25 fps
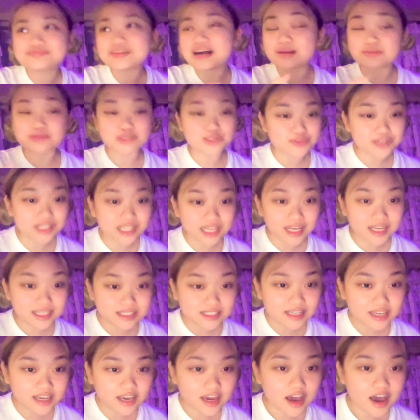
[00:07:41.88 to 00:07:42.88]
I'm just
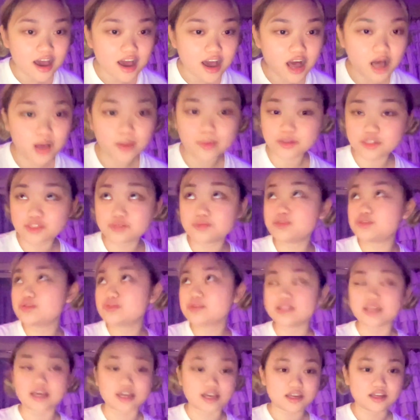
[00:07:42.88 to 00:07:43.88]
realizing how much I'm
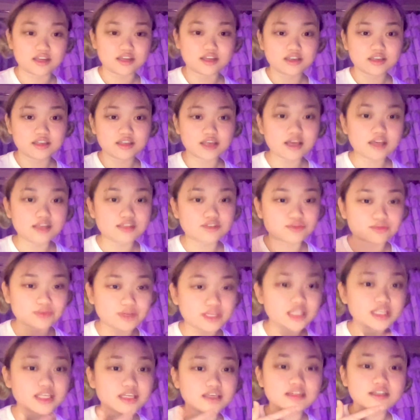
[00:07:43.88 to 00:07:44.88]
doing that. That is
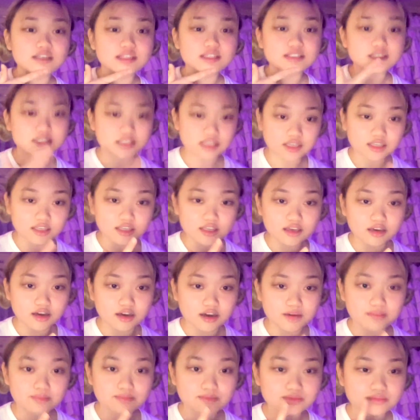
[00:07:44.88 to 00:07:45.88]
really taking
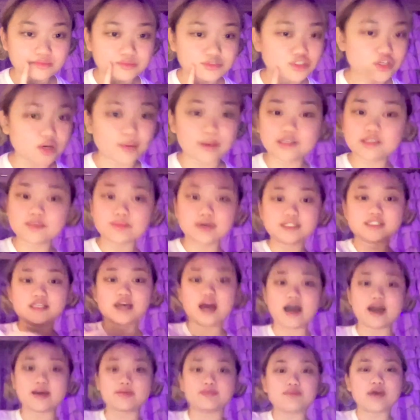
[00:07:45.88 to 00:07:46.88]
up so much of my
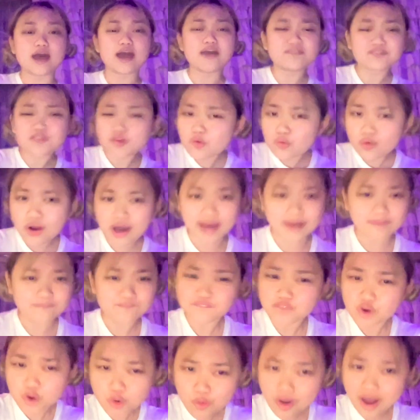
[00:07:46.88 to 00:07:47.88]
time. And for what?
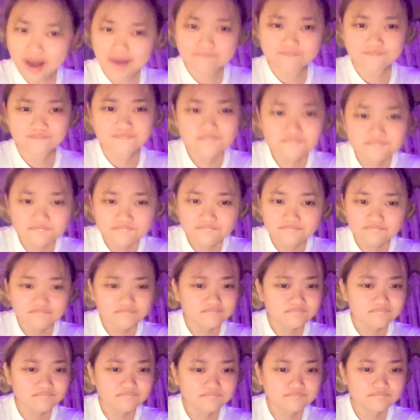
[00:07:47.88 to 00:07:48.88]
For what?
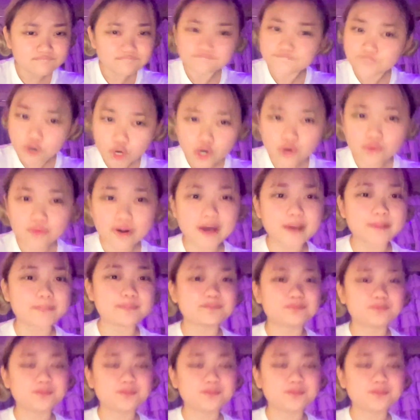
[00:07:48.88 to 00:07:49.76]
For what?